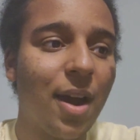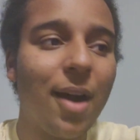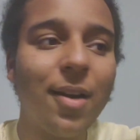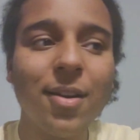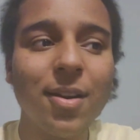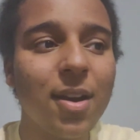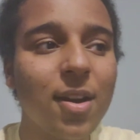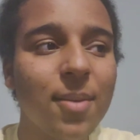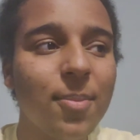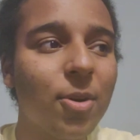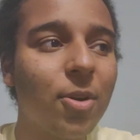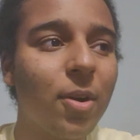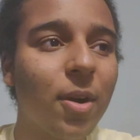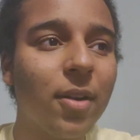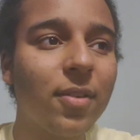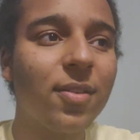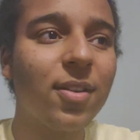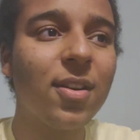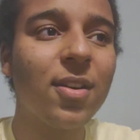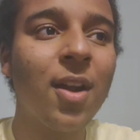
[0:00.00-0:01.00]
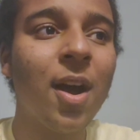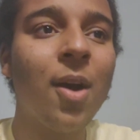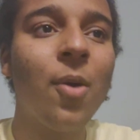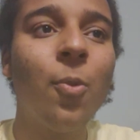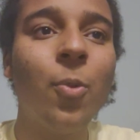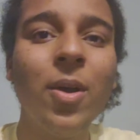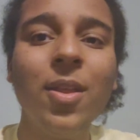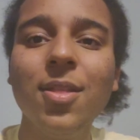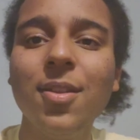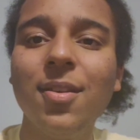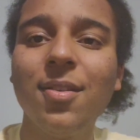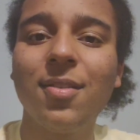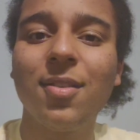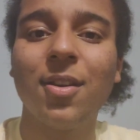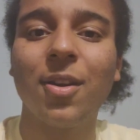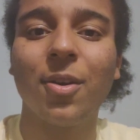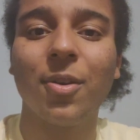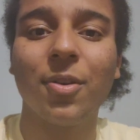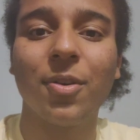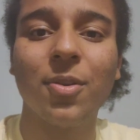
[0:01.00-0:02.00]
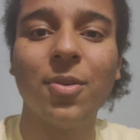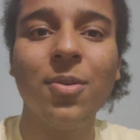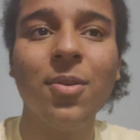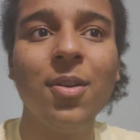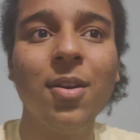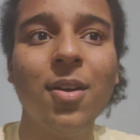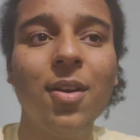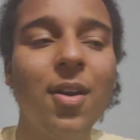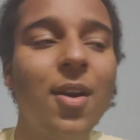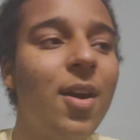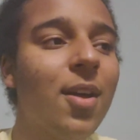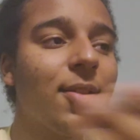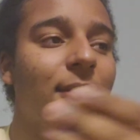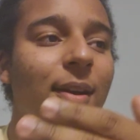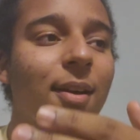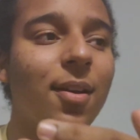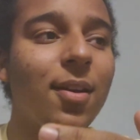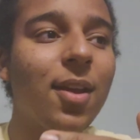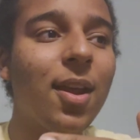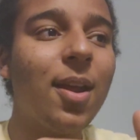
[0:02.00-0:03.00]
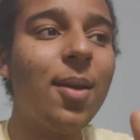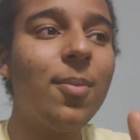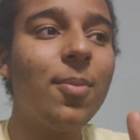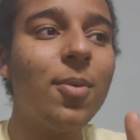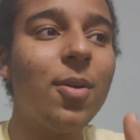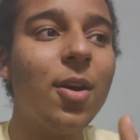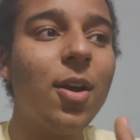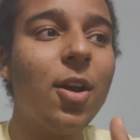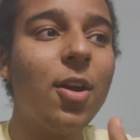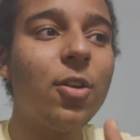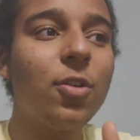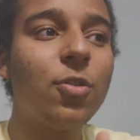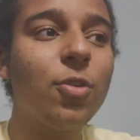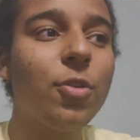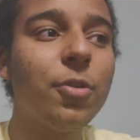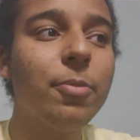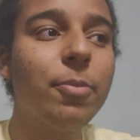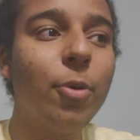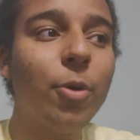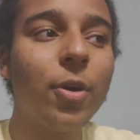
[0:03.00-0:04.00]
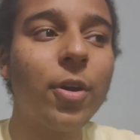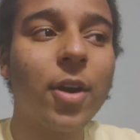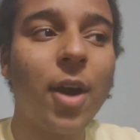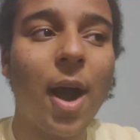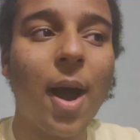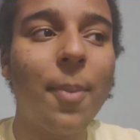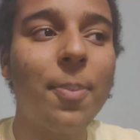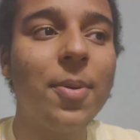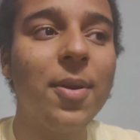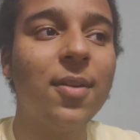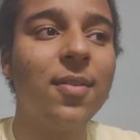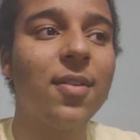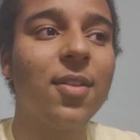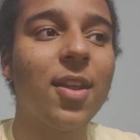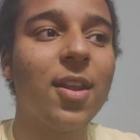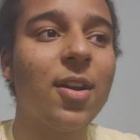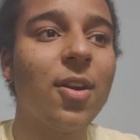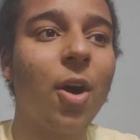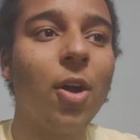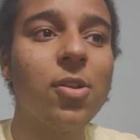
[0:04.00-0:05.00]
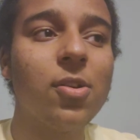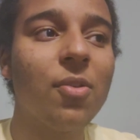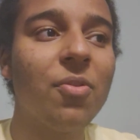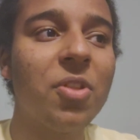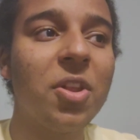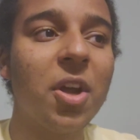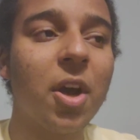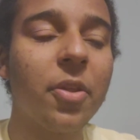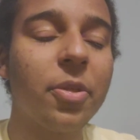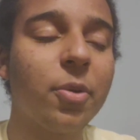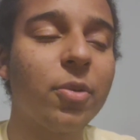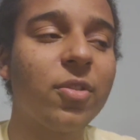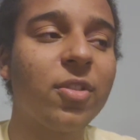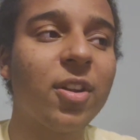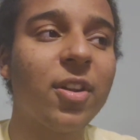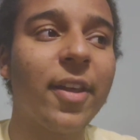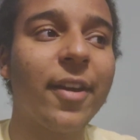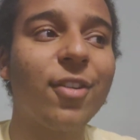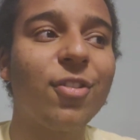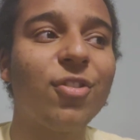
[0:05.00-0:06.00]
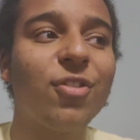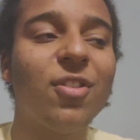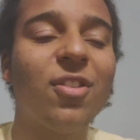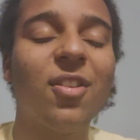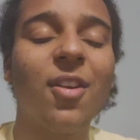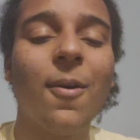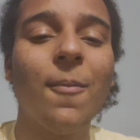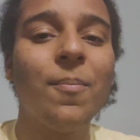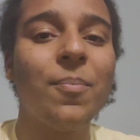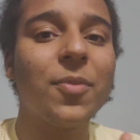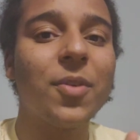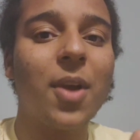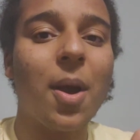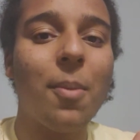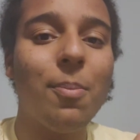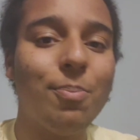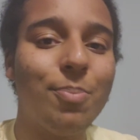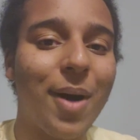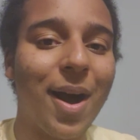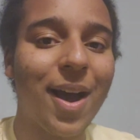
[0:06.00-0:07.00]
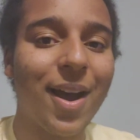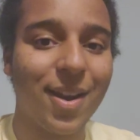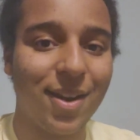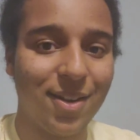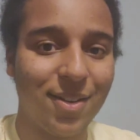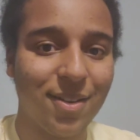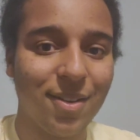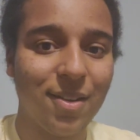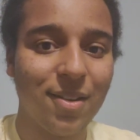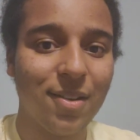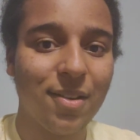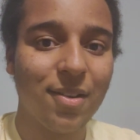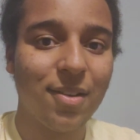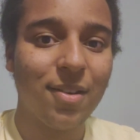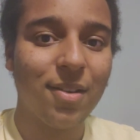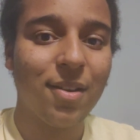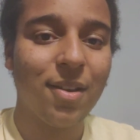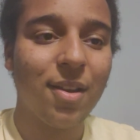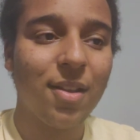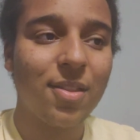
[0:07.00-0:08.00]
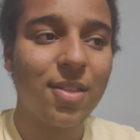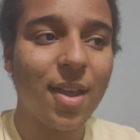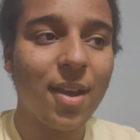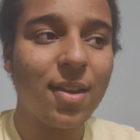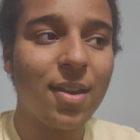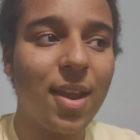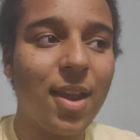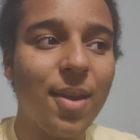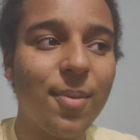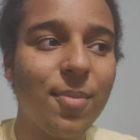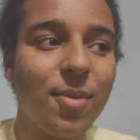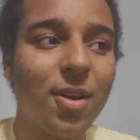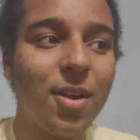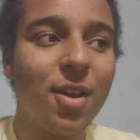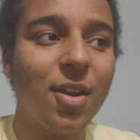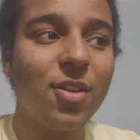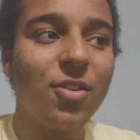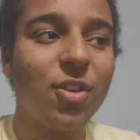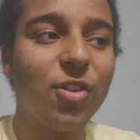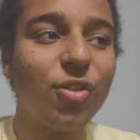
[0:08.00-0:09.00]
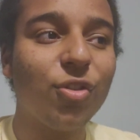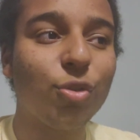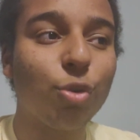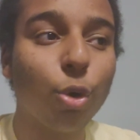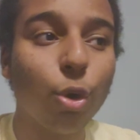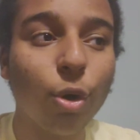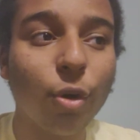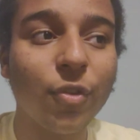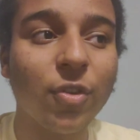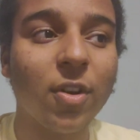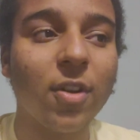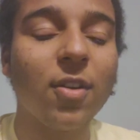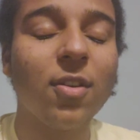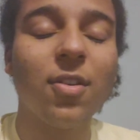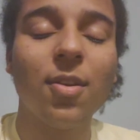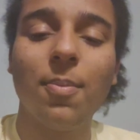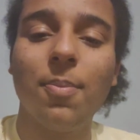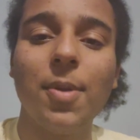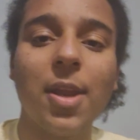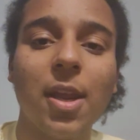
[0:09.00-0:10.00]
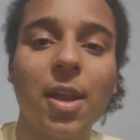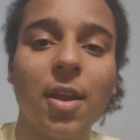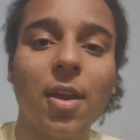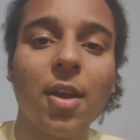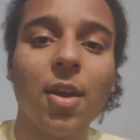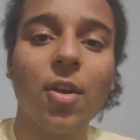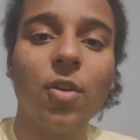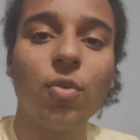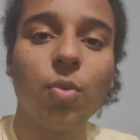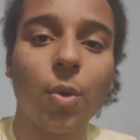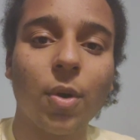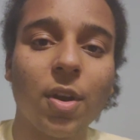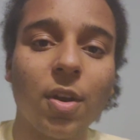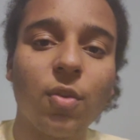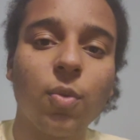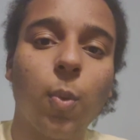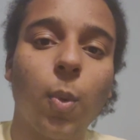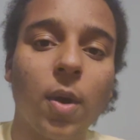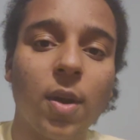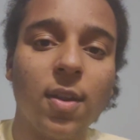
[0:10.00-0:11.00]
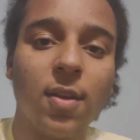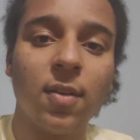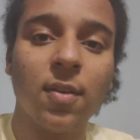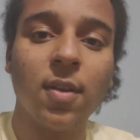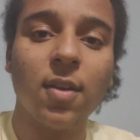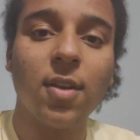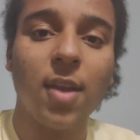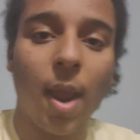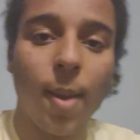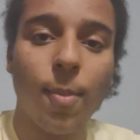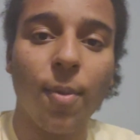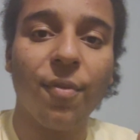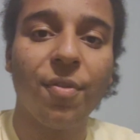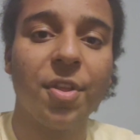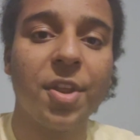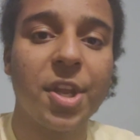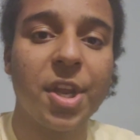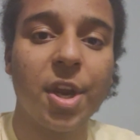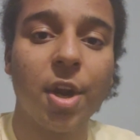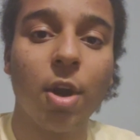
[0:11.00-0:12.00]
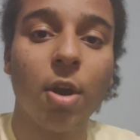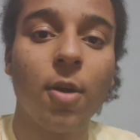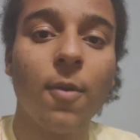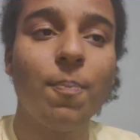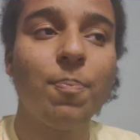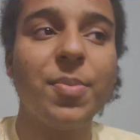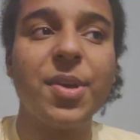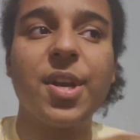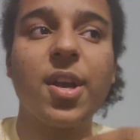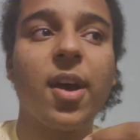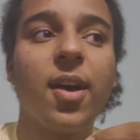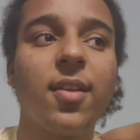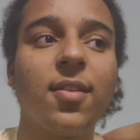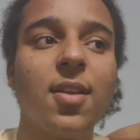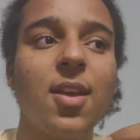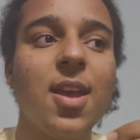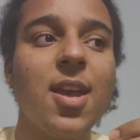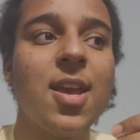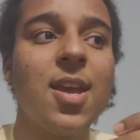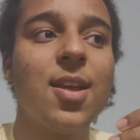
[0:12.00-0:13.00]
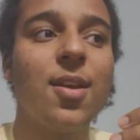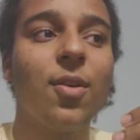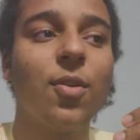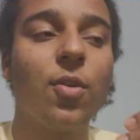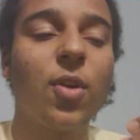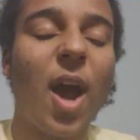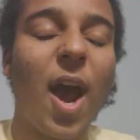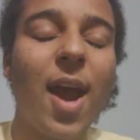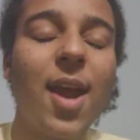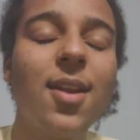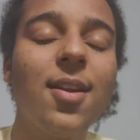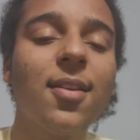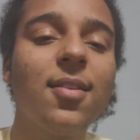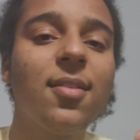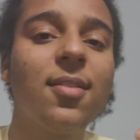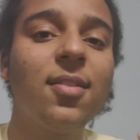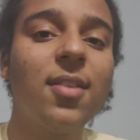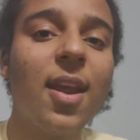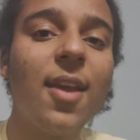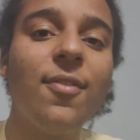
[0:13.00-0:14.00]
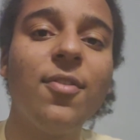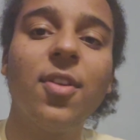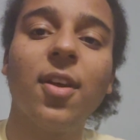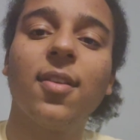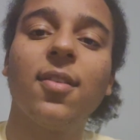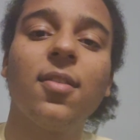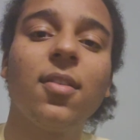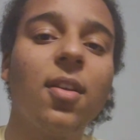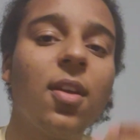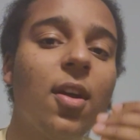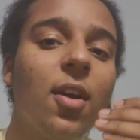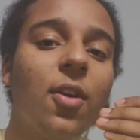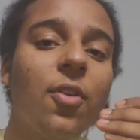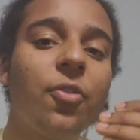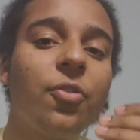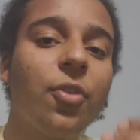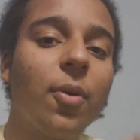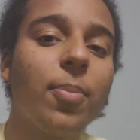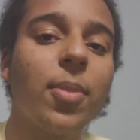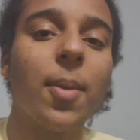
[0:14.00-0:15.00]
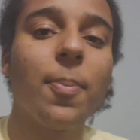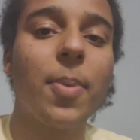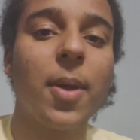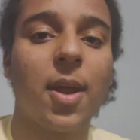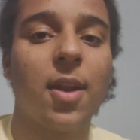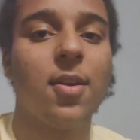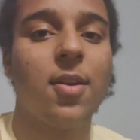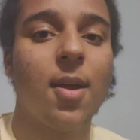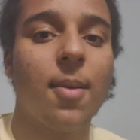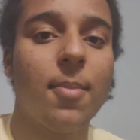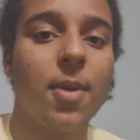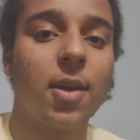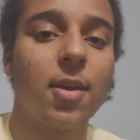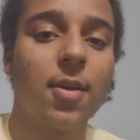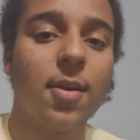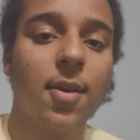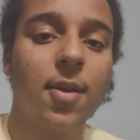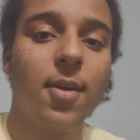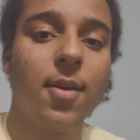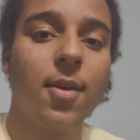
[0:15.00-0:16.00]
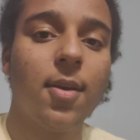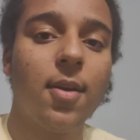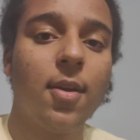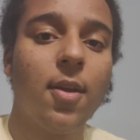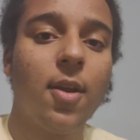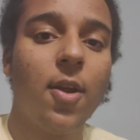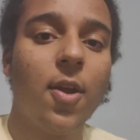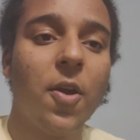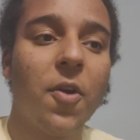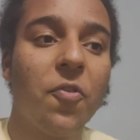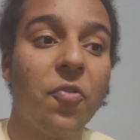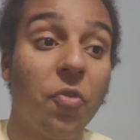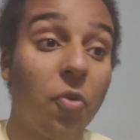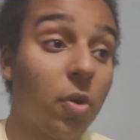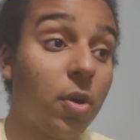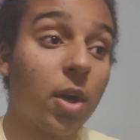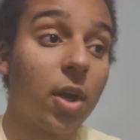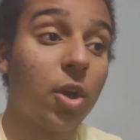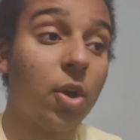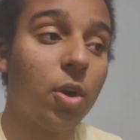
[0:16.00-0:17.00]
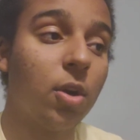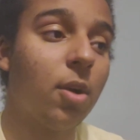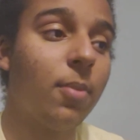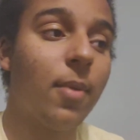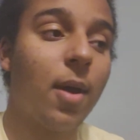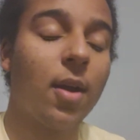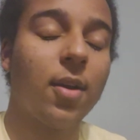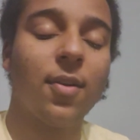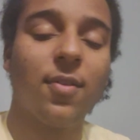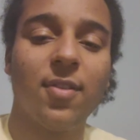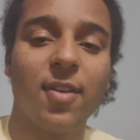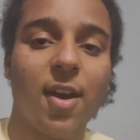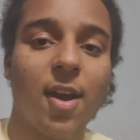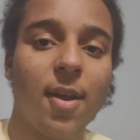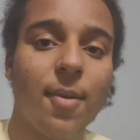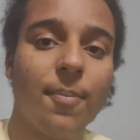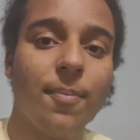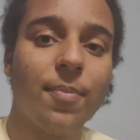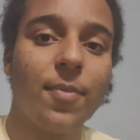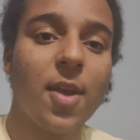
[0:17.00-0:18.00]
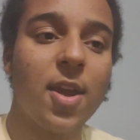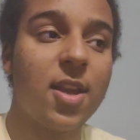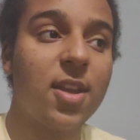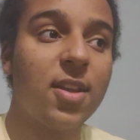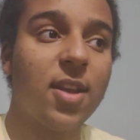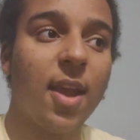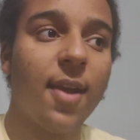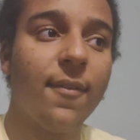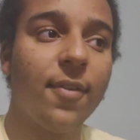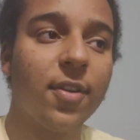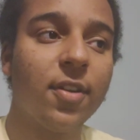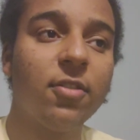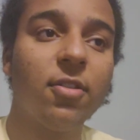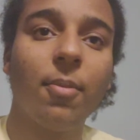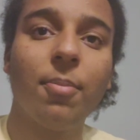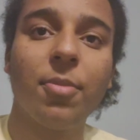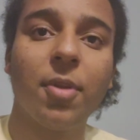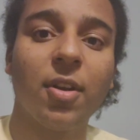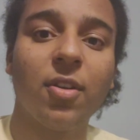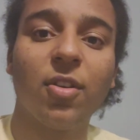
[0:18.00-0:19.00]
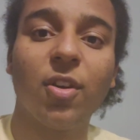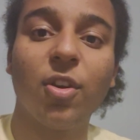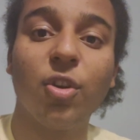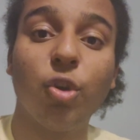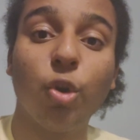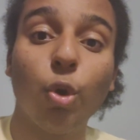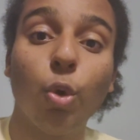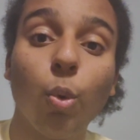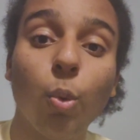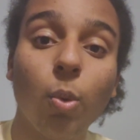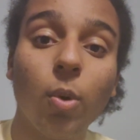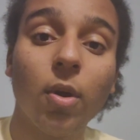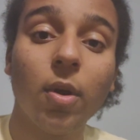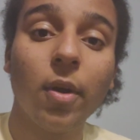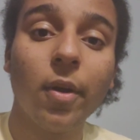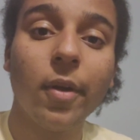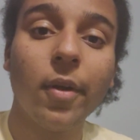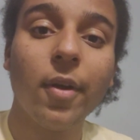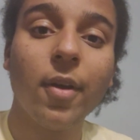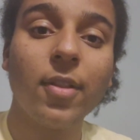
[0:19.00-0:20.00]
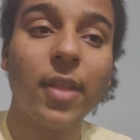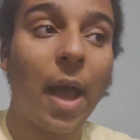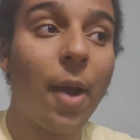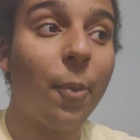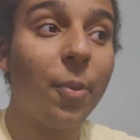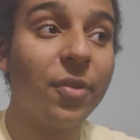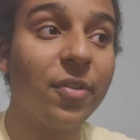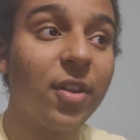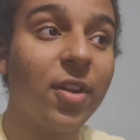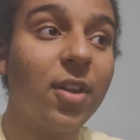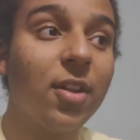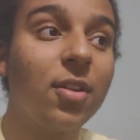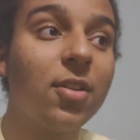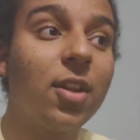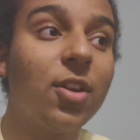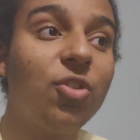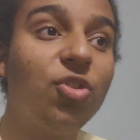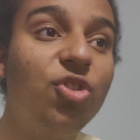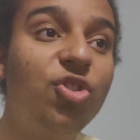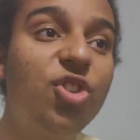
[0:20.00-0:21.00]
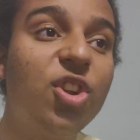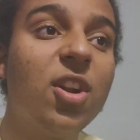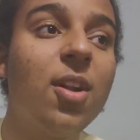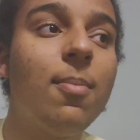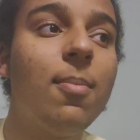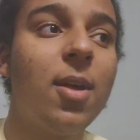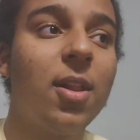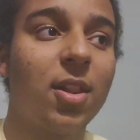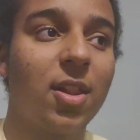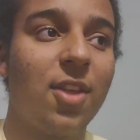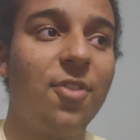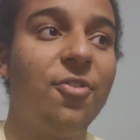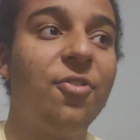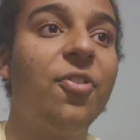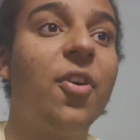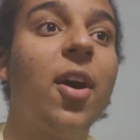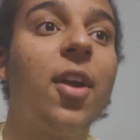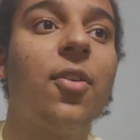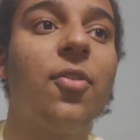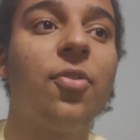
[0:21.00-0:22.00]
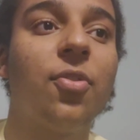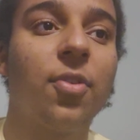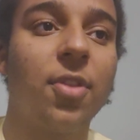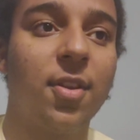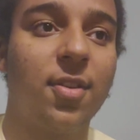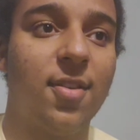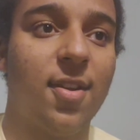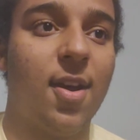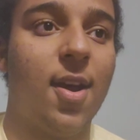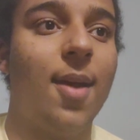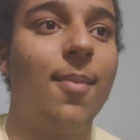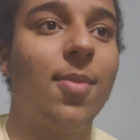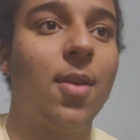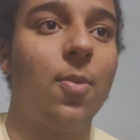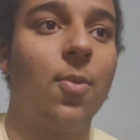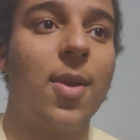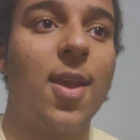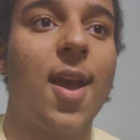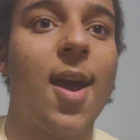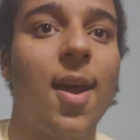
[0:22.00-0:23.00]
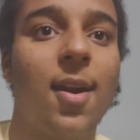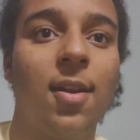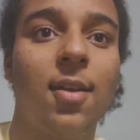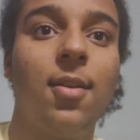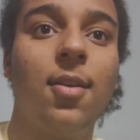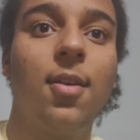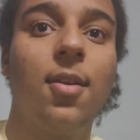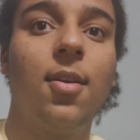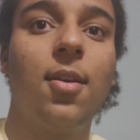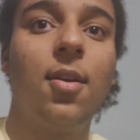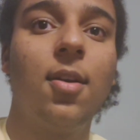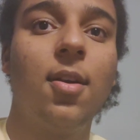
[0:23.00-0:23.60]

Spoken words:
How did Animal Crossing not win this year, dude? That game sold more copies than all of the other selections combined. That game deserved to be 2020's Game of the Year because it kind of saved us from the pandemic for a good amount of time. It gave us something to do. That was legitimately fun for the time that we had it.